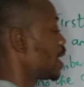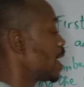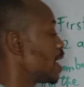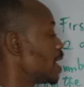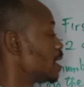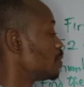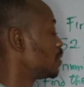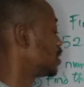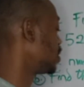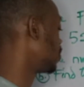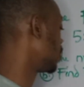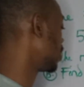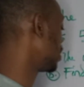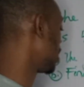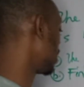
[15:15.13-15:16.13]
A, which is
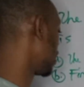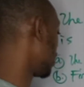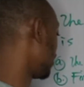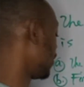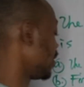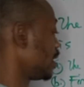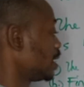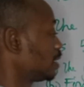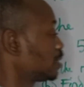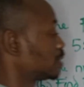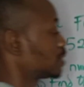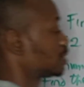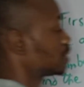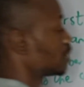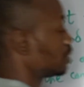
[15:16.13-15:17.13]
what? Negative
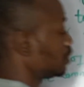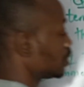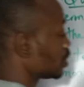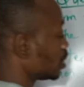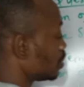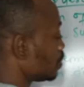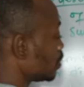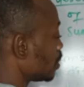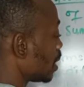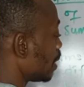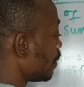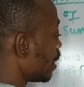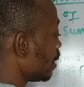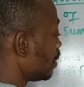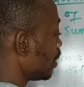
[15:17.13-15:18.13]
8. I'm just going to put
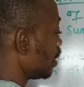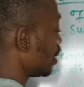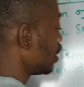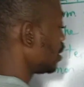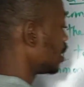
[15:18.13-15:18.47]
that right there.